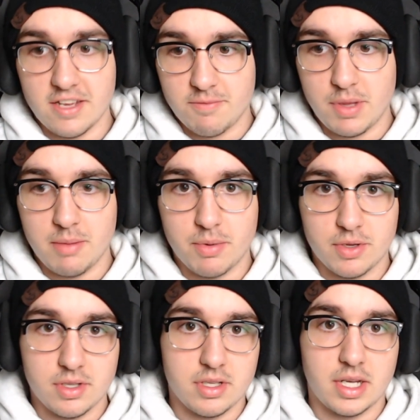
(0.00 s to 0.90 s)

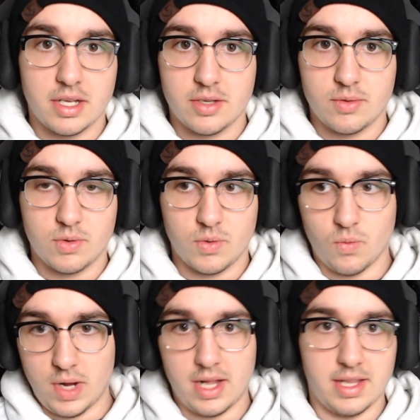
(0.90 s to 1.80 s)
people
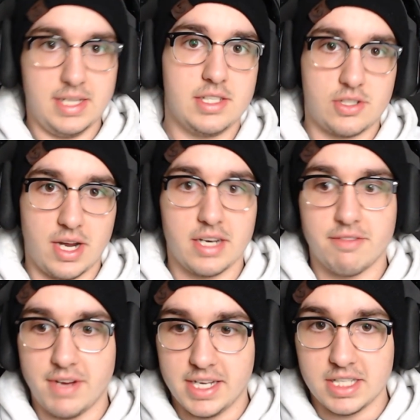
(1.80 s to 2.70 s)
while he's trying to
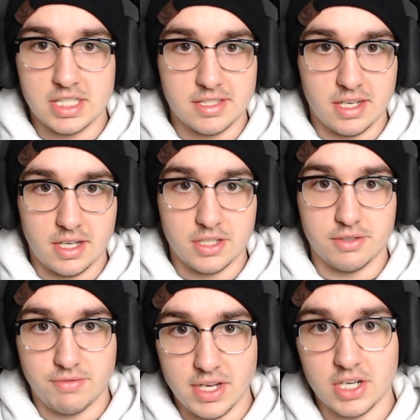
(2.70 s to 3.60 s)
find these other
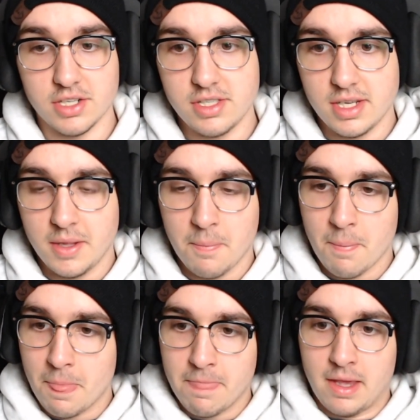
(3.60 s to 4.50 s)
fingers.
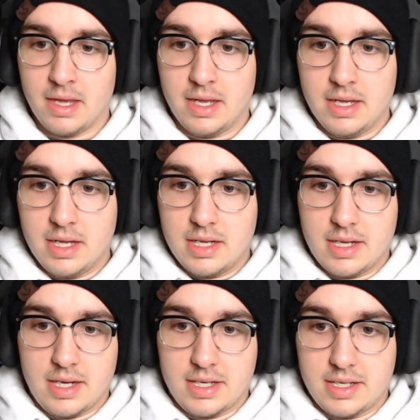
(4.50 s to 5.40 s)

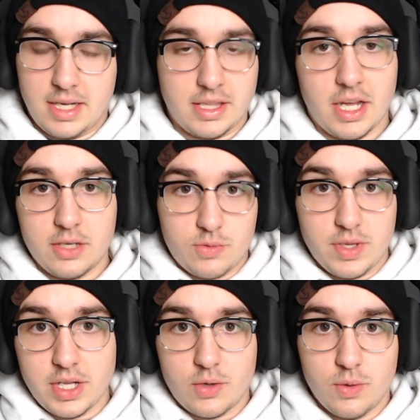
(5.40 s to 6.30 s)
I thought it was
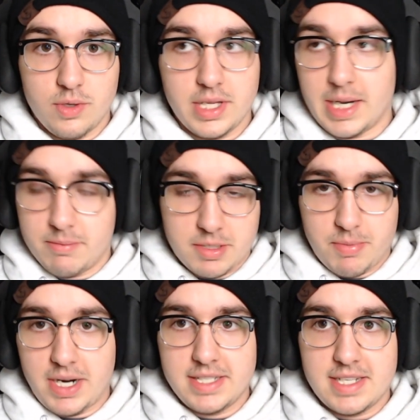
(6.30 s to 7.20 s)
really cool, and I'm
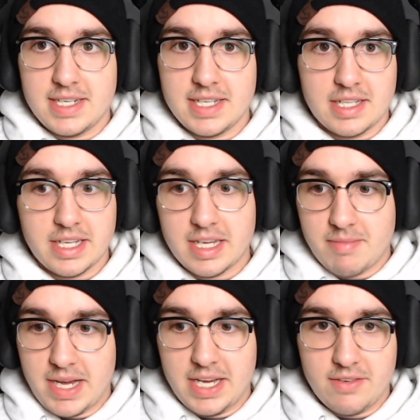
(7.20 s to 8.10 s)
surprised that it didn't click in
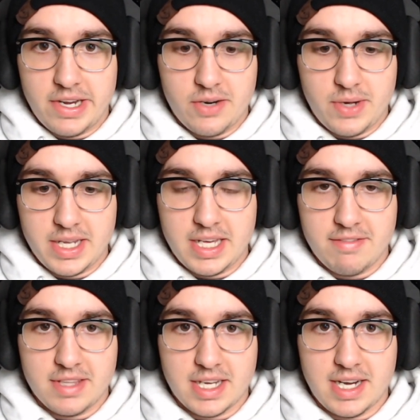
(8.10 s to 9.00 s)
my head right away,
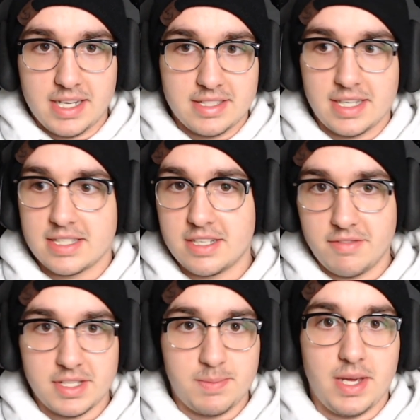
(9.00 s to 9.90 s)
given the context of
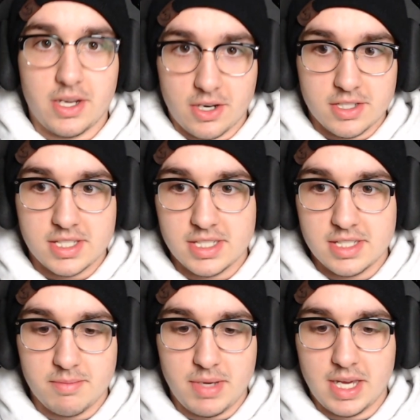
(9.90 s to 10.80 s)
this being curses
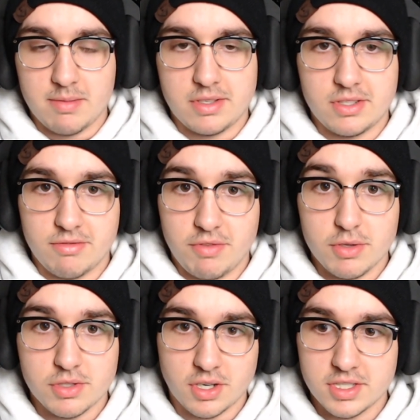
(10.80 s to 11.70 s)
and being able to
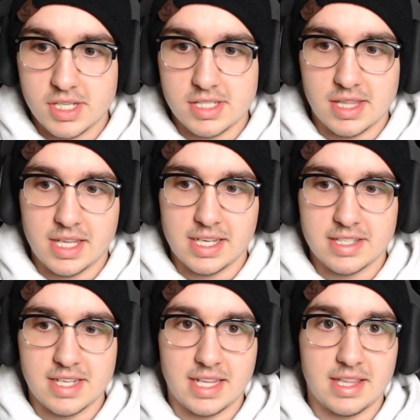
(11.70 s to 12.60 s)
infuse curses and
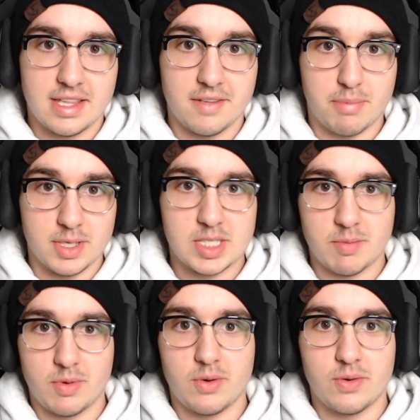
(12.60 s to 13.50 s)
things, that the
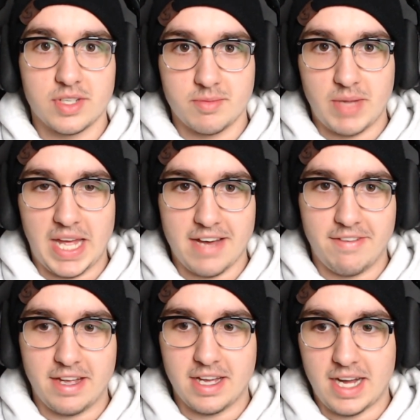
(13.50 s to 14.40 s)
principal
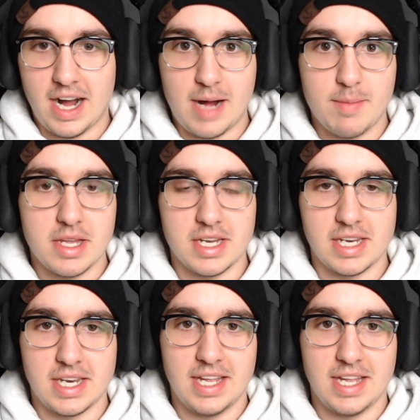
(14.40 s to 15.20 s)
having a hobby to